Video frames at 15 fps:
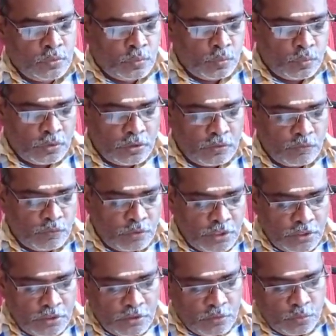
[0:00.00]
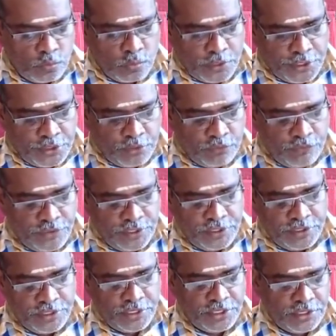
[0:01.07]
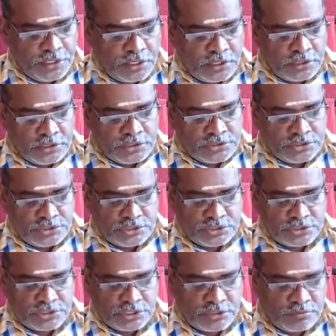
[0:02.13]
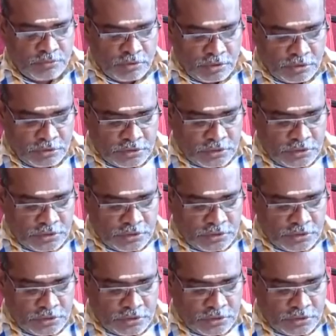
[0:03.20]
Why do we need Six Sigma?